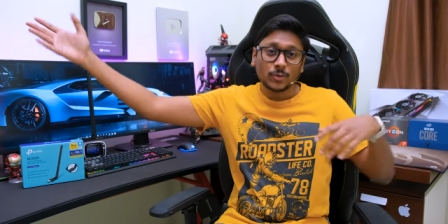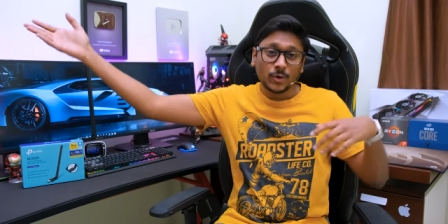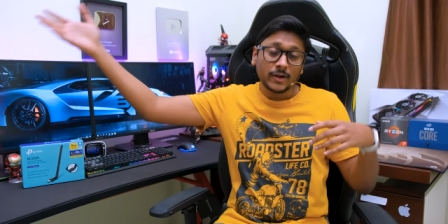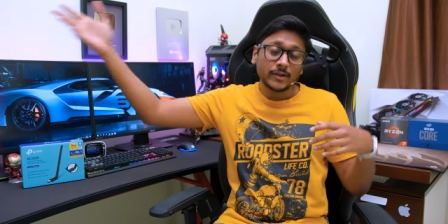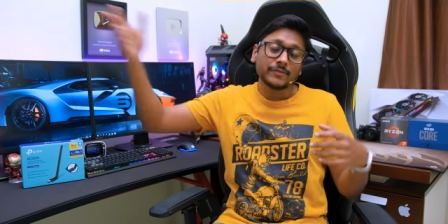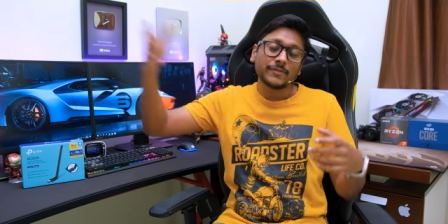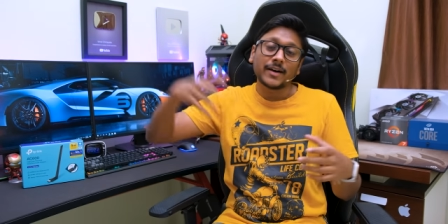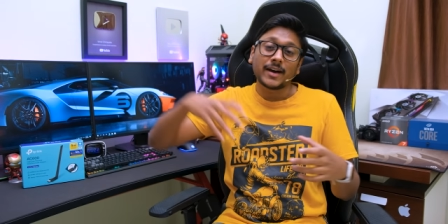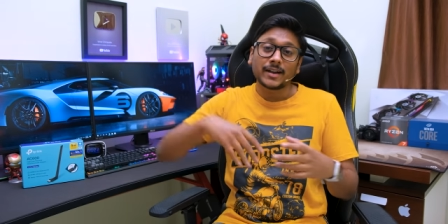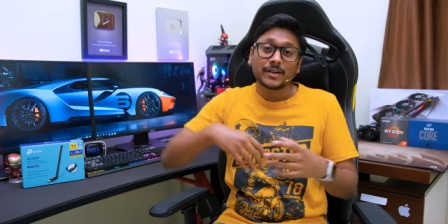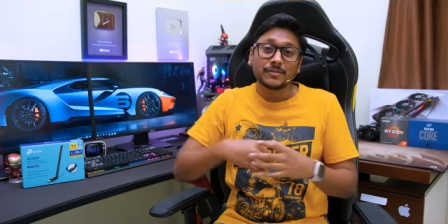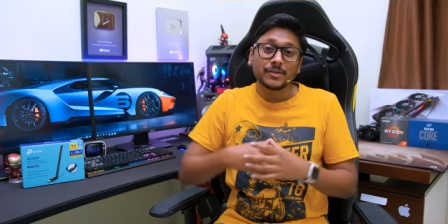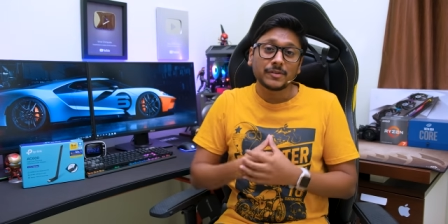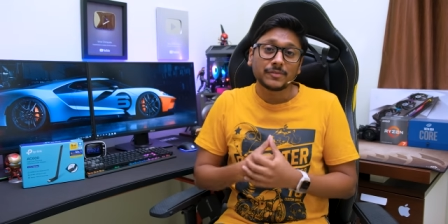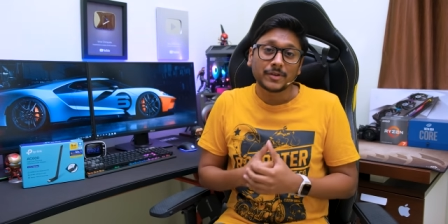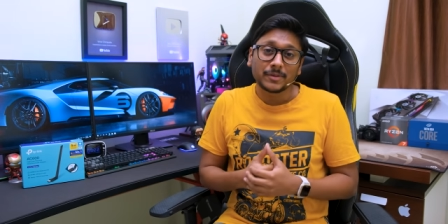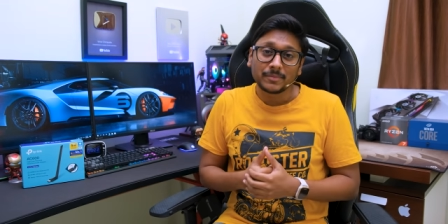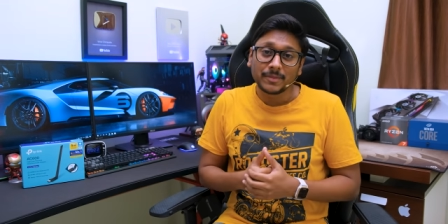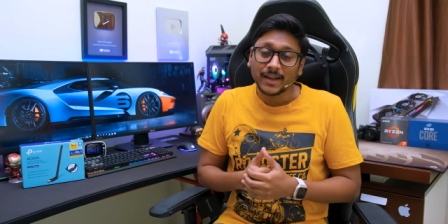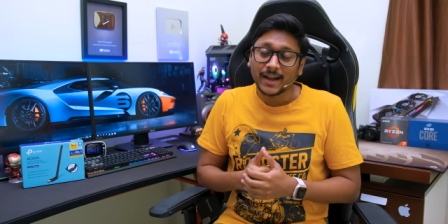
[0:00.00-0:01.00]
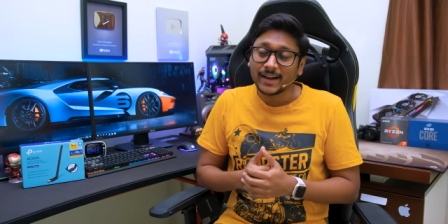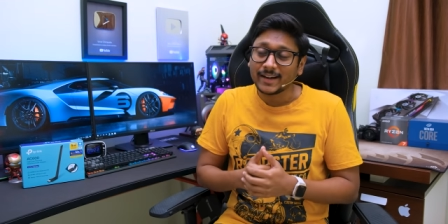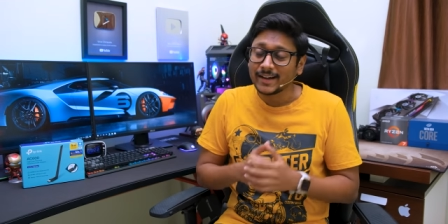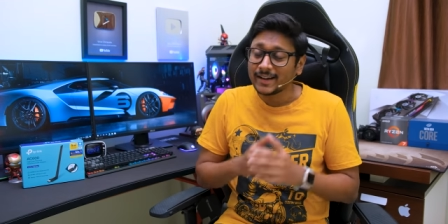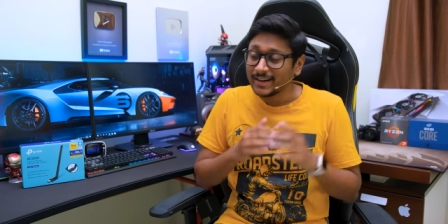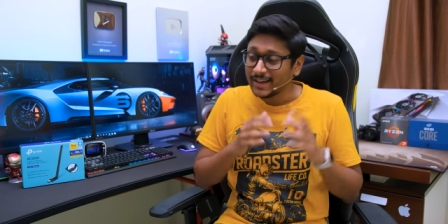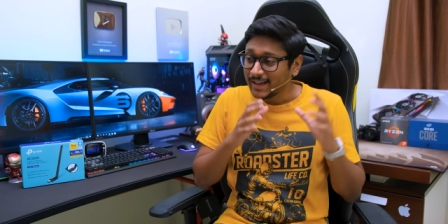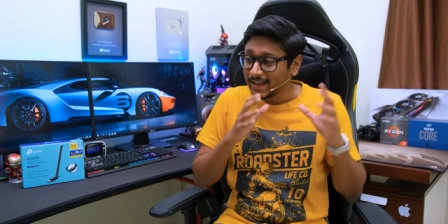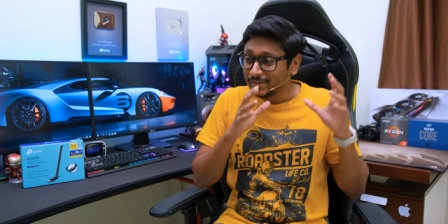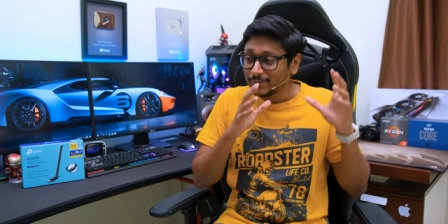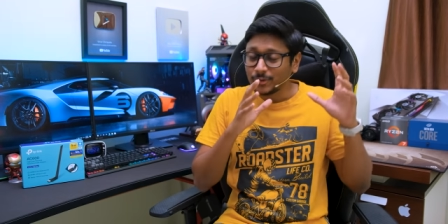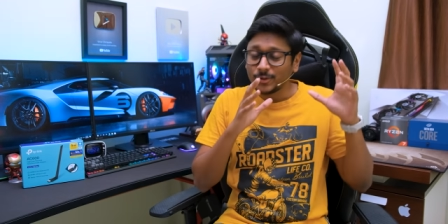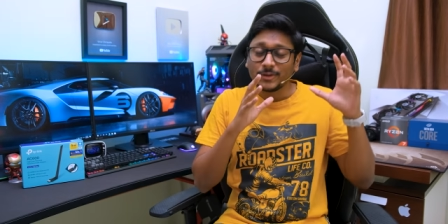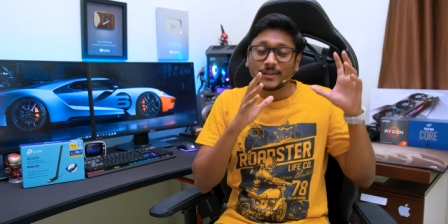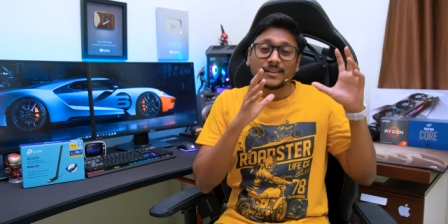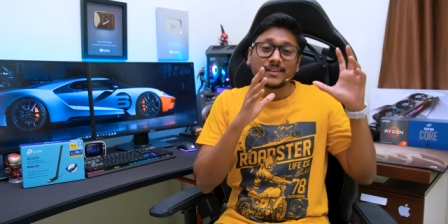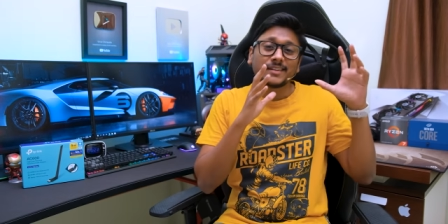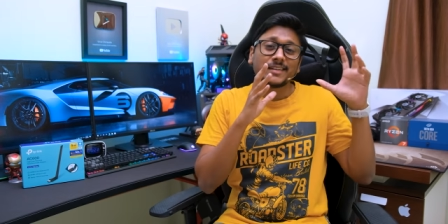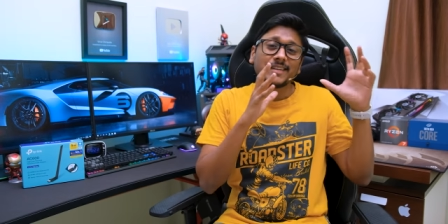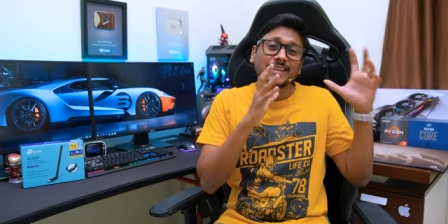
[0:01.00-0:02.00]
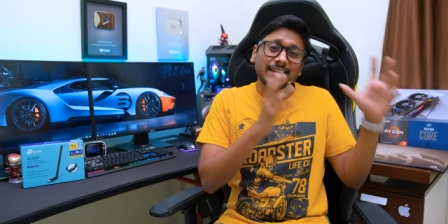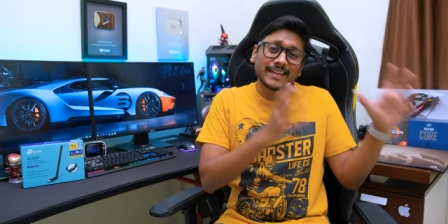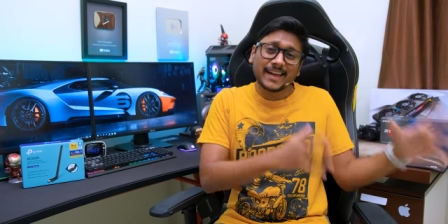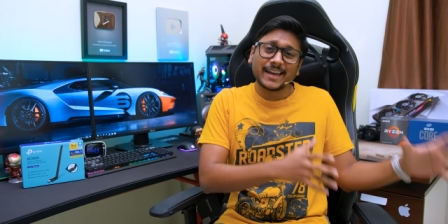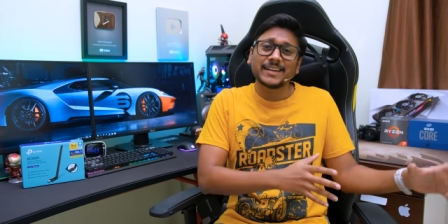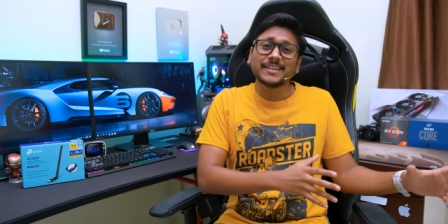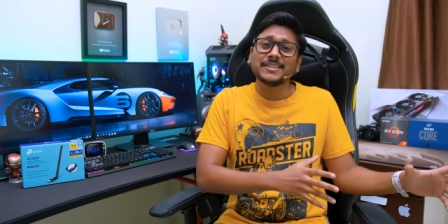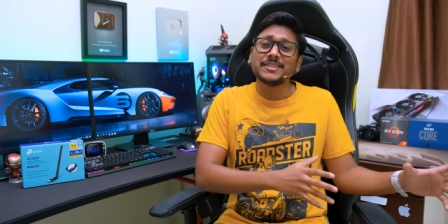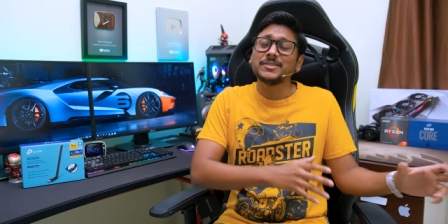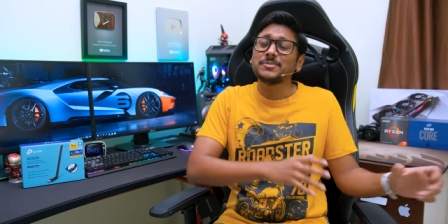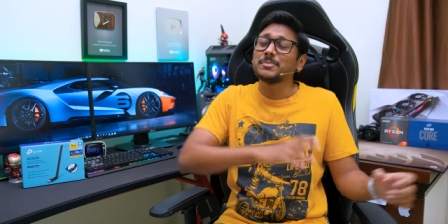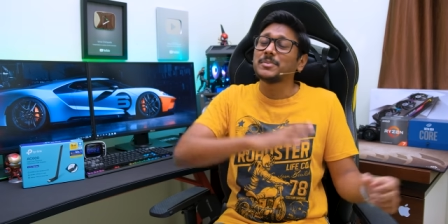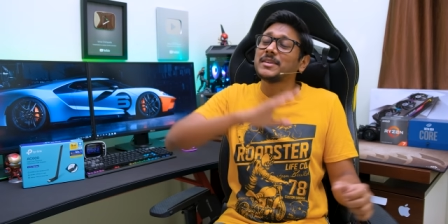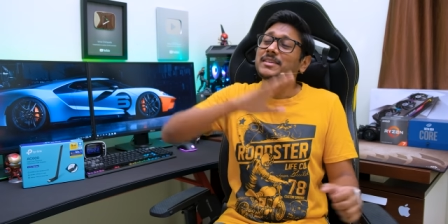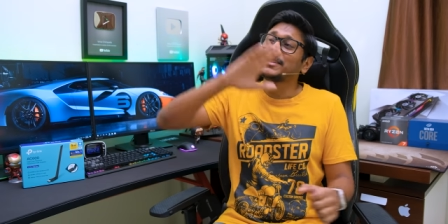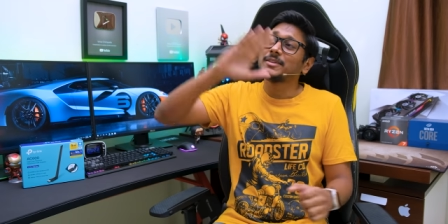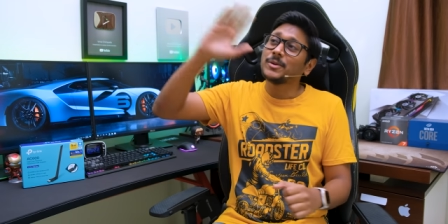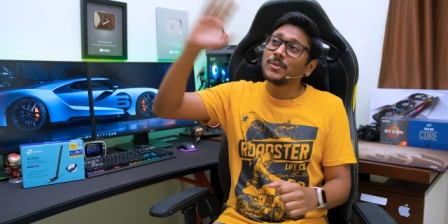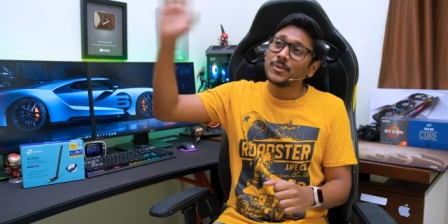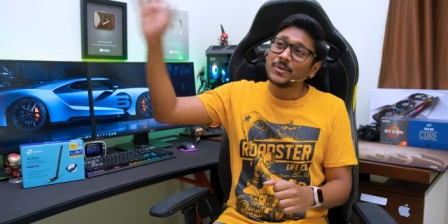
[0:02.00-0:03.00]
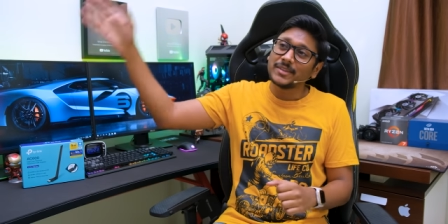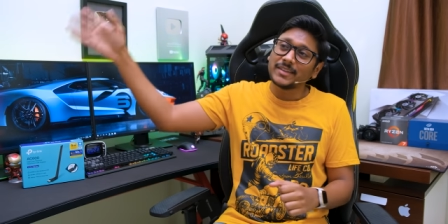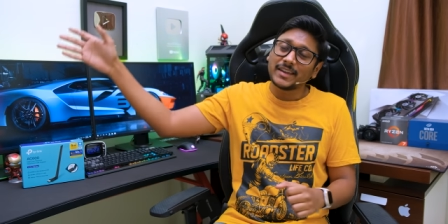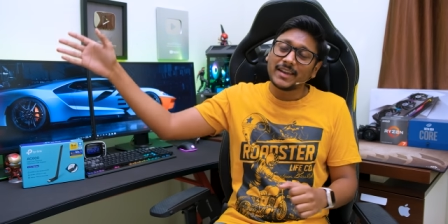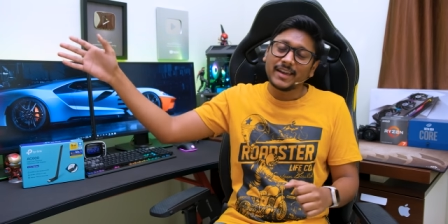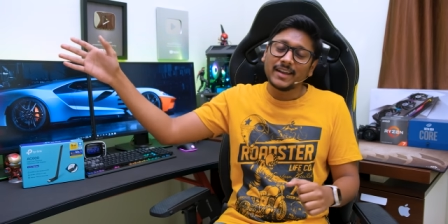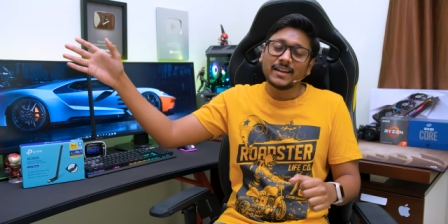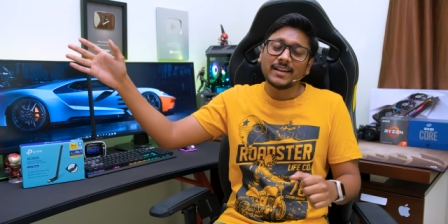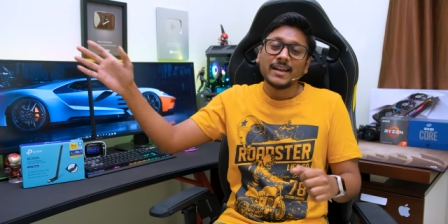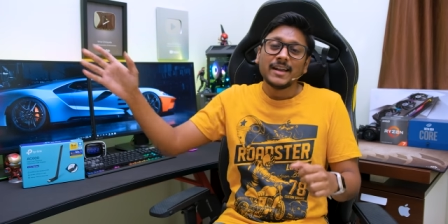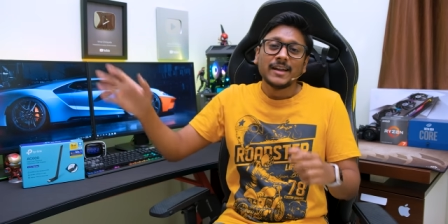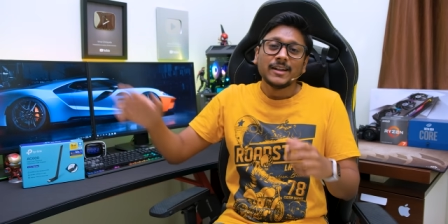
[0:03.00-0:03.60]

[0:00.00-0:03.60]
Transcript: quite far away from that and i have to literally carry this pc over there